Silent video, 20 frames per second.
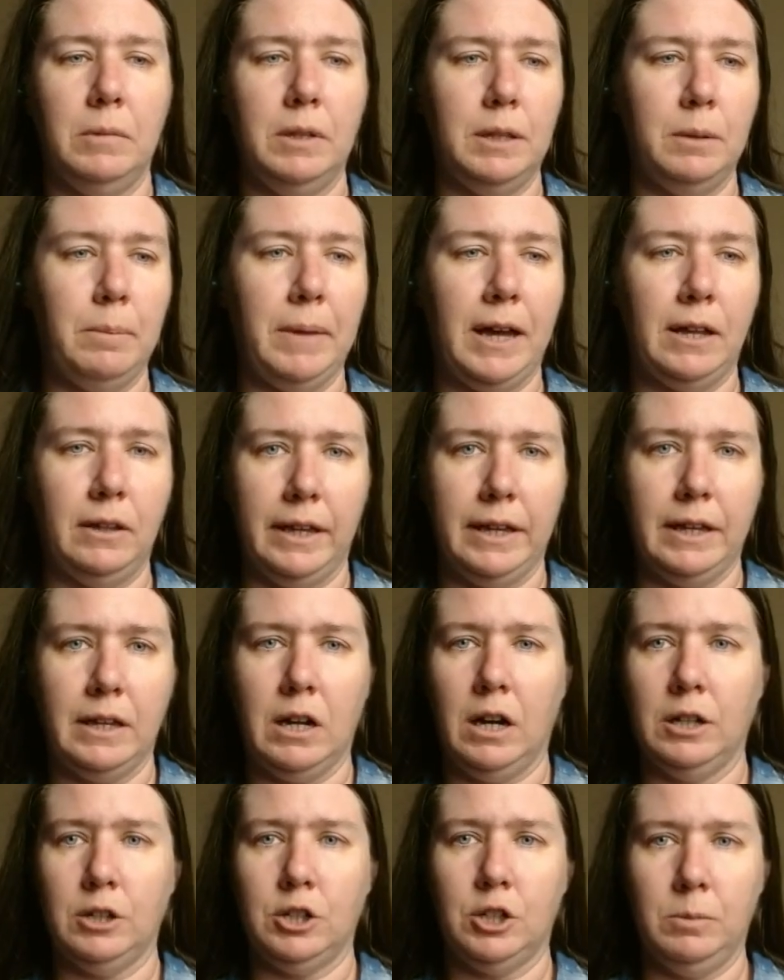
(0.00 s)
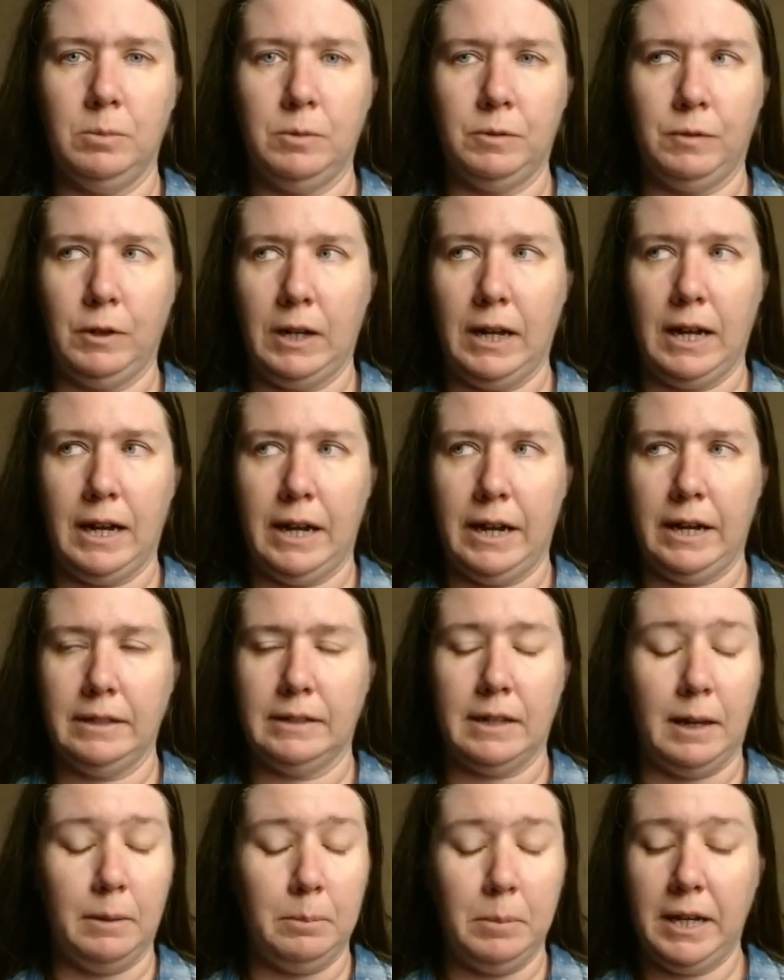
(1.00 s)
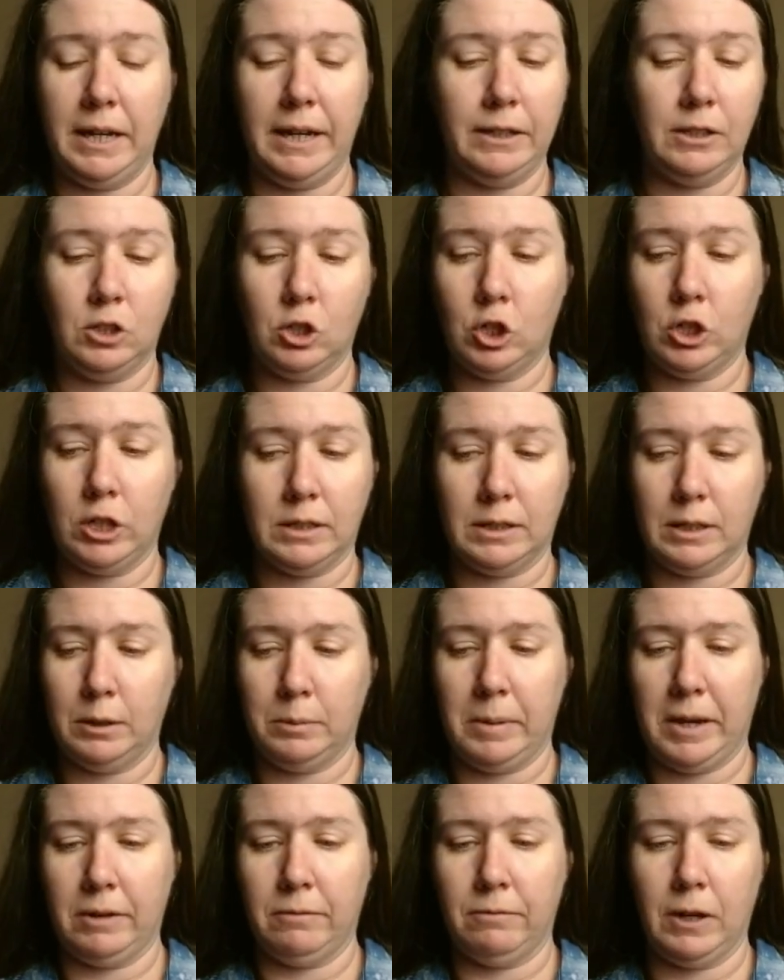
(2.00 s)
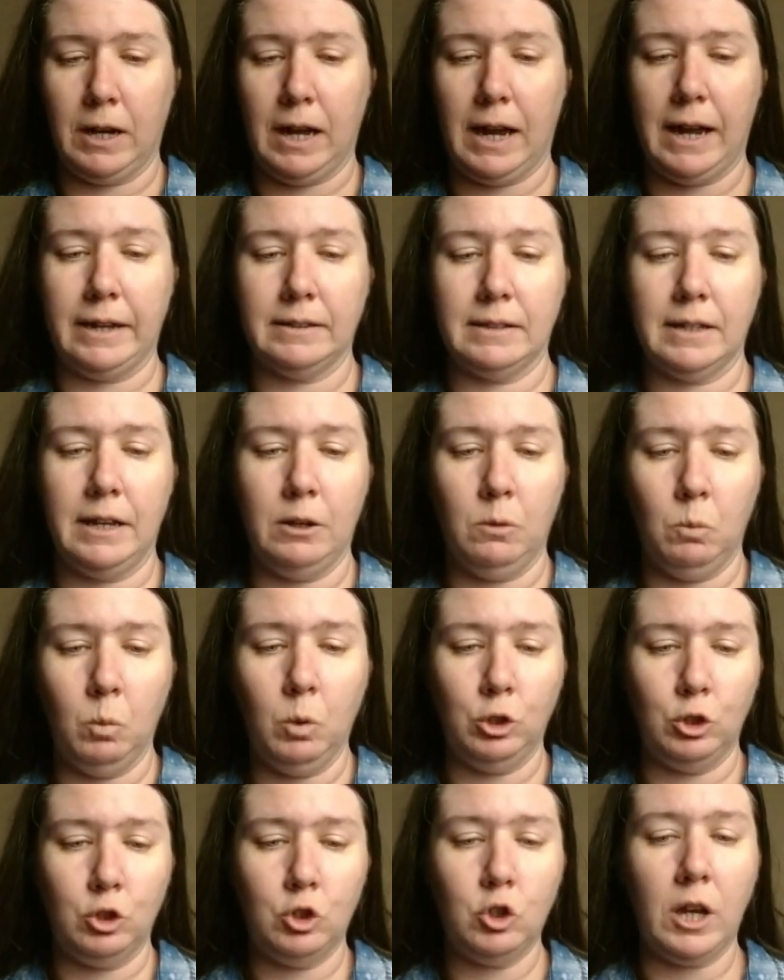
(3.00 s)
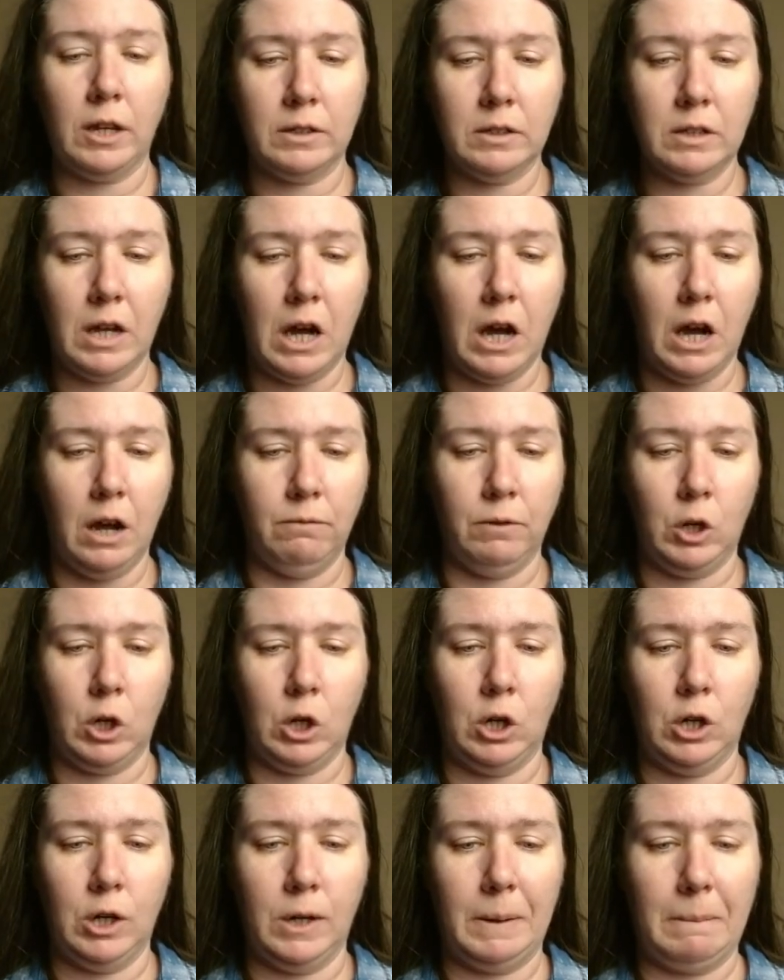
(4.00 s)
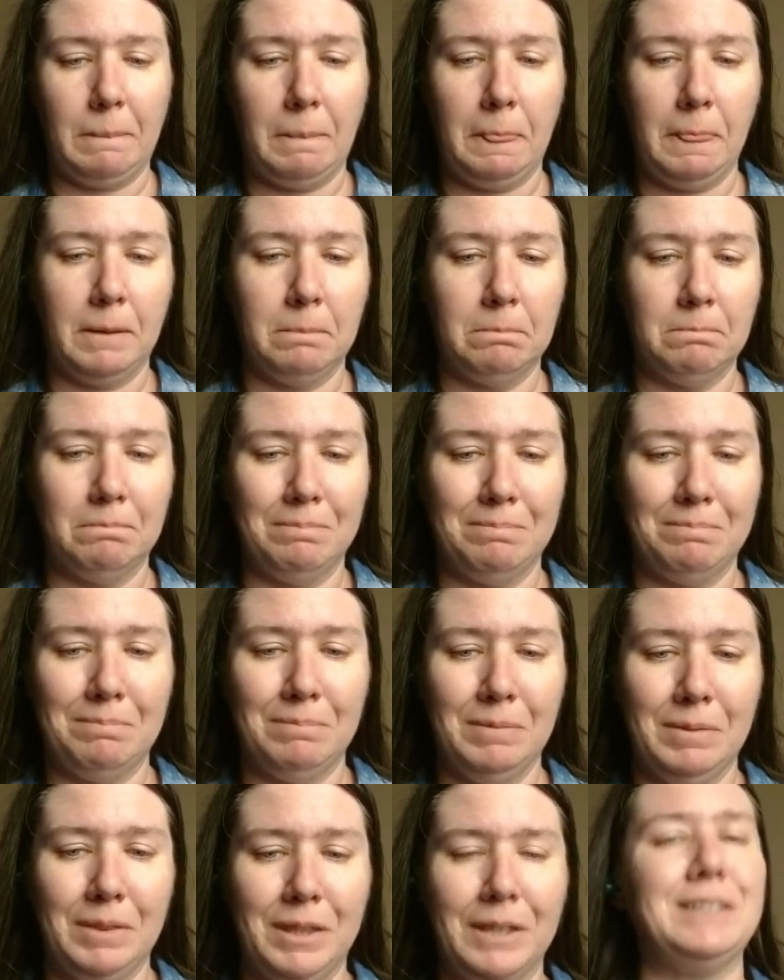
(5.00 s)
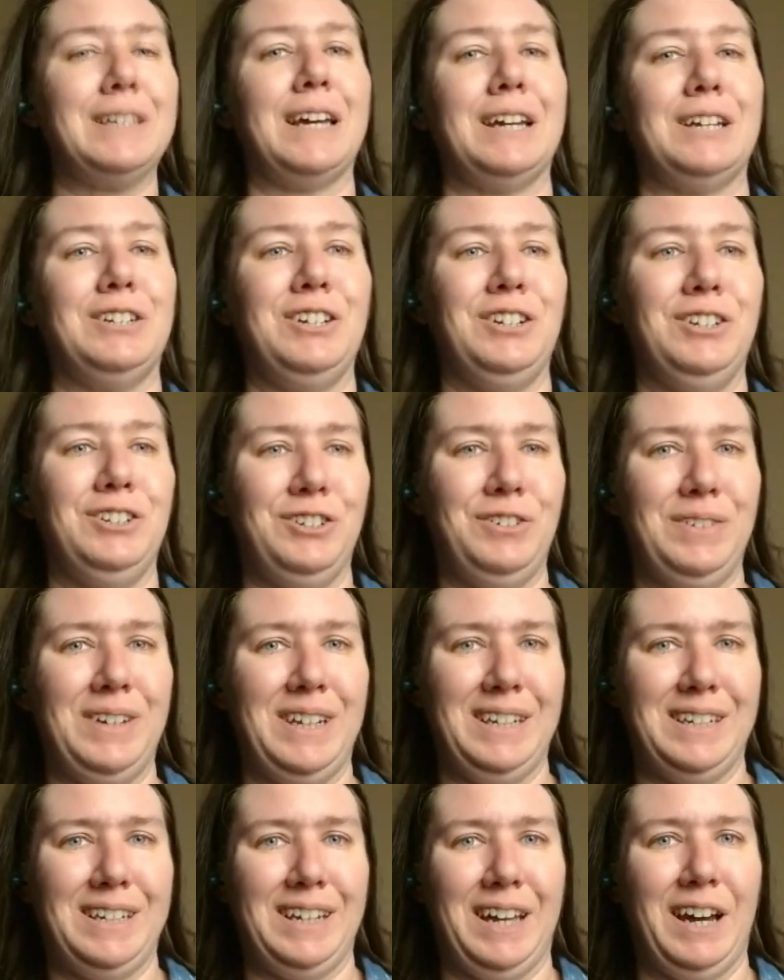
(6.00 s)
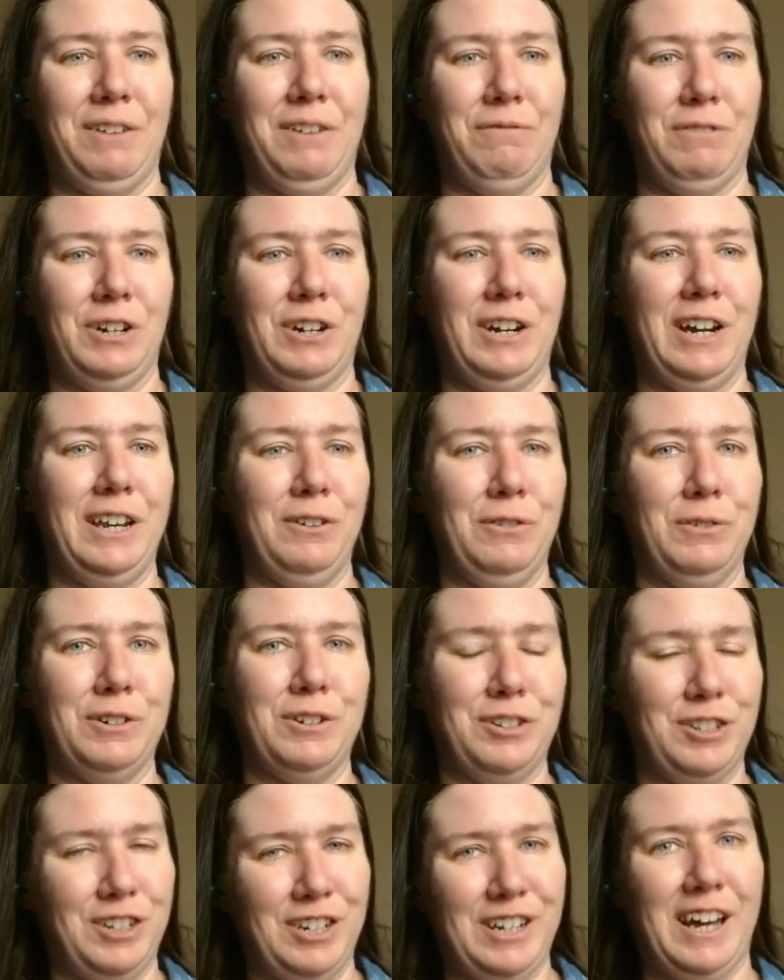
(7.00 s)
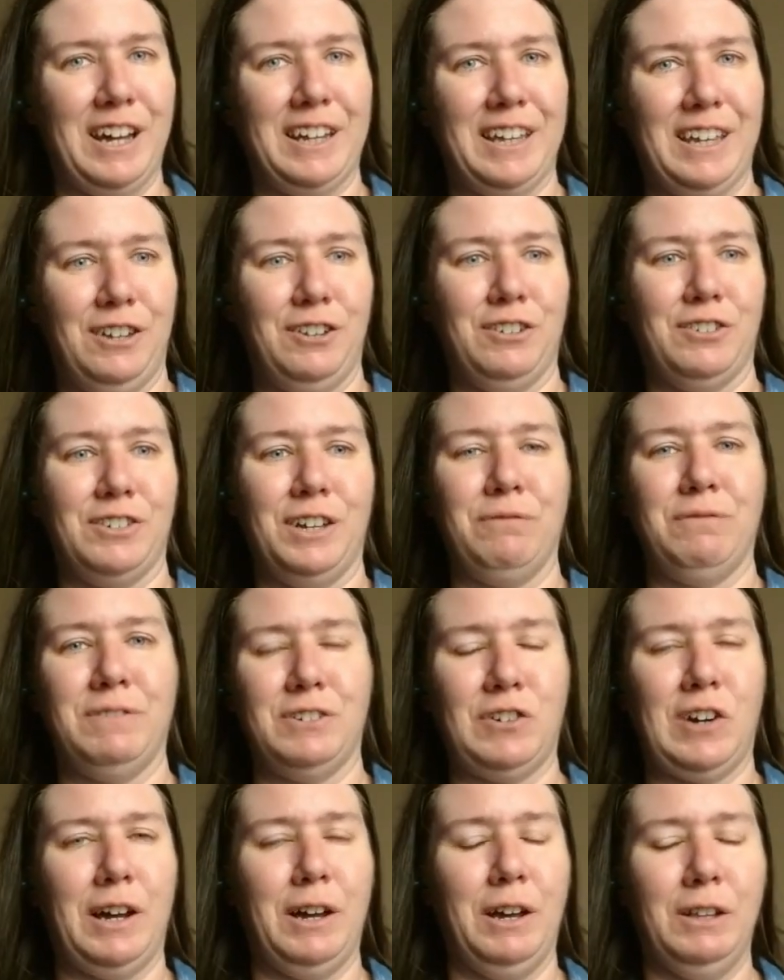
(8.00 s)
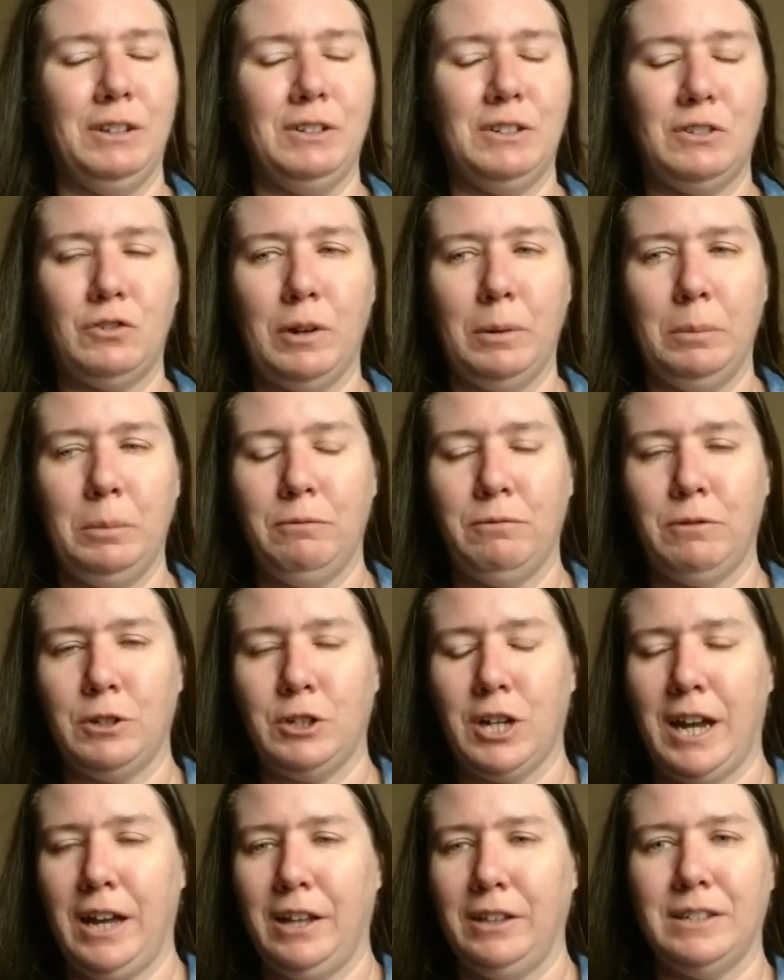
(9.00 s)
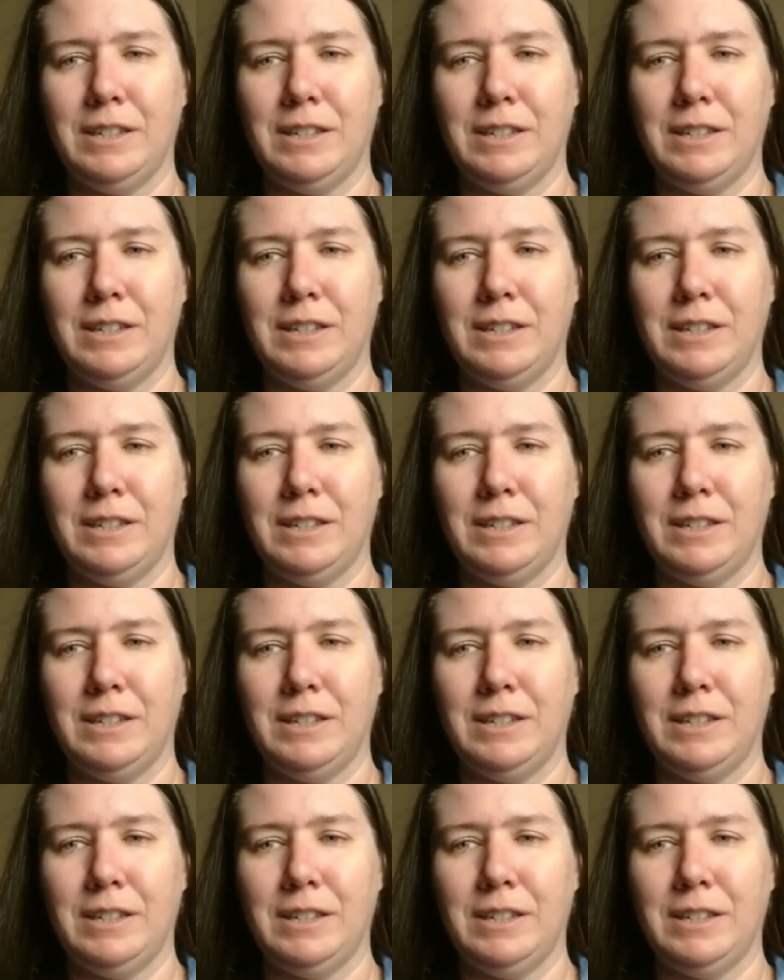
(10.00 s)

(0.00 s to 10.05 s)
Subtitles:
of the ballet costumes for guys, I mean, it's just as bad for guys. It will just cover the sections you need to cover in order to not get yourself in trouble for child